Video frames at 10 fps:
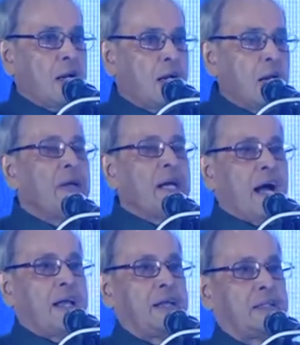gleaming
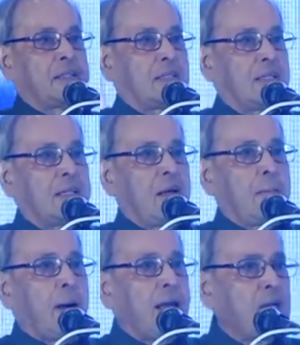eyes,
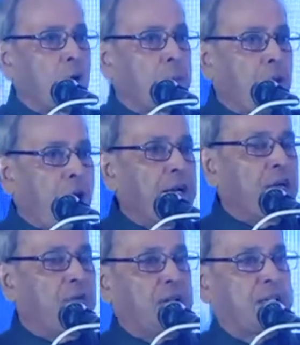by your
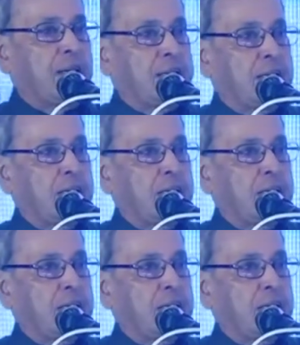bright faces,